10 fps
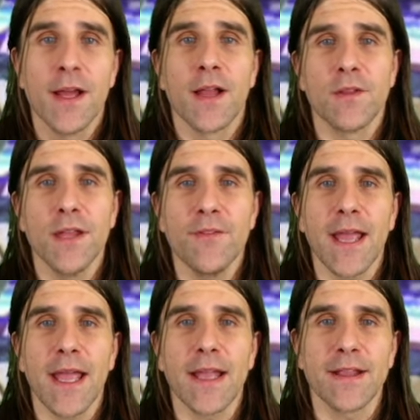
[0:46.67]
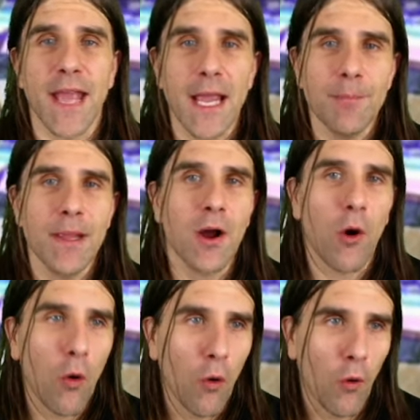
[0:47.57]
leaving a gaping
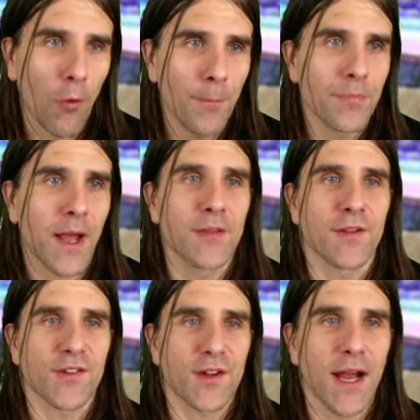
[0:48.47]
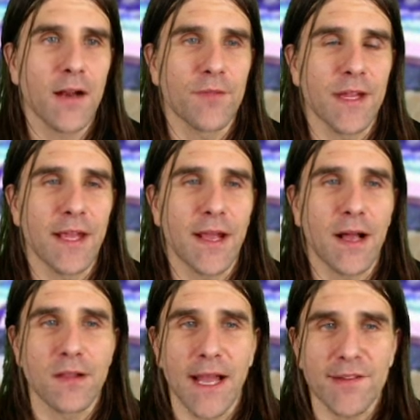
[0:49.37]
hole on the side of the
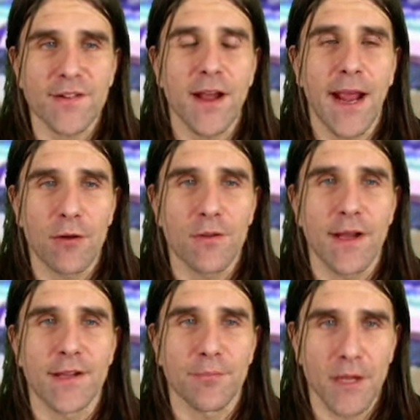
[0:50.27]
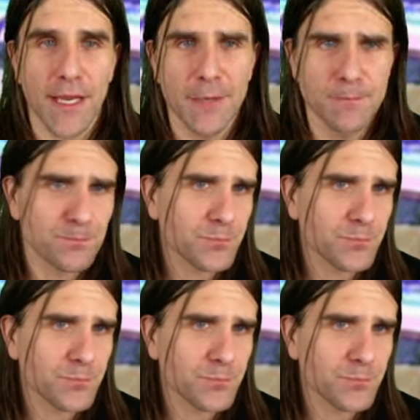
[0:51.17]
Alaska Airlines plane.